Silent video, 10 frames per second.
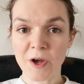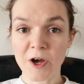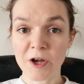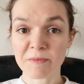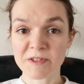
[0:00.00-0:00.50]

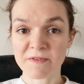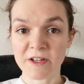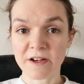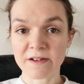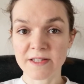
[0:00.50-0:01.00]
hope this
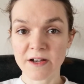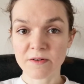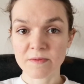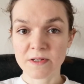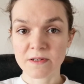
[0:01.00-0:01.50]
video has
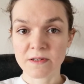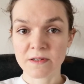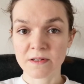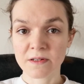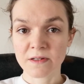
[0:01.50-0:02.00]
helped.
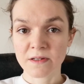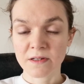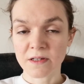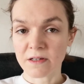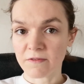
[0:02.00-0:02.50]

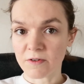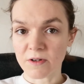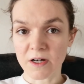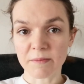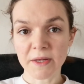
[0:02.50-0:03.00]
If you're
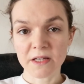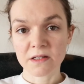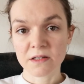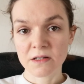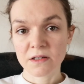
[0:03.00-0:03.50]
like me,
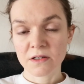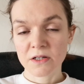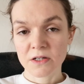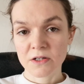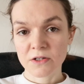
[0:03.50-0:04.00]

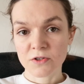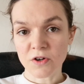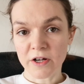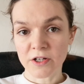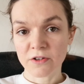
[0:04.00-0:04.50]

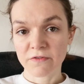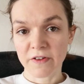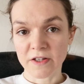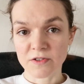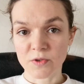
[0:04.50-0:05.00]
try new
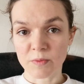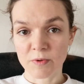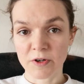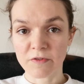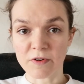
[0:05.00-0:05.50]
things to
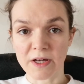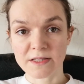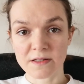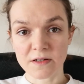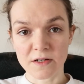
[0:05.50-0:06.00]
improve your
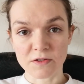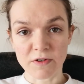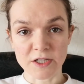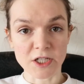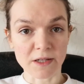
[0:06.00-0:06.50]
exercise
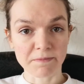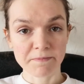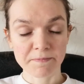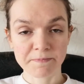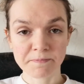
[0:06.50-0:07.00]
regime.
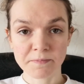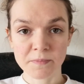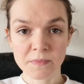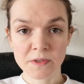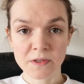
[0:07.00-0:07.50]

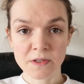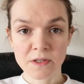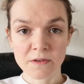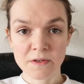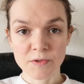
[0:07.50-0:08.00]

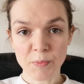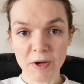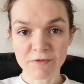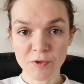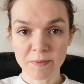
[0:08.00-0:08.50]
It's
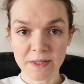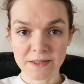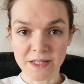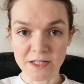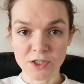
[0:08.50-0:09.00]
bye from me,
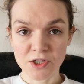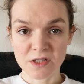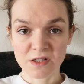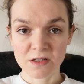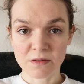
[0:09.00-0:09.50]
Tish.
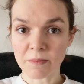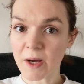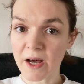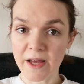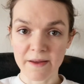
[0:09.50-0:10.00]

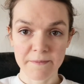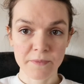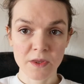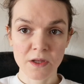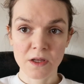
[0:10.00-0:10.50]
Bye.
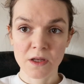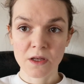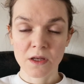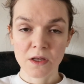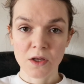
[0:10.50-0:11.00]

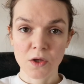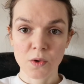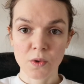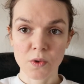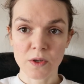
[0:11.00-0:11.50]

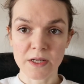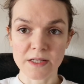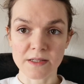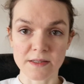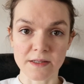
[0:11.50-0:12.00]
I need
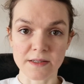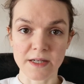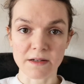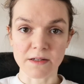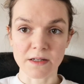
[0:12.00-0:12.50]
to sit
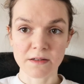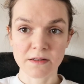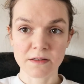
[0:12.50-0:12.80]
down now.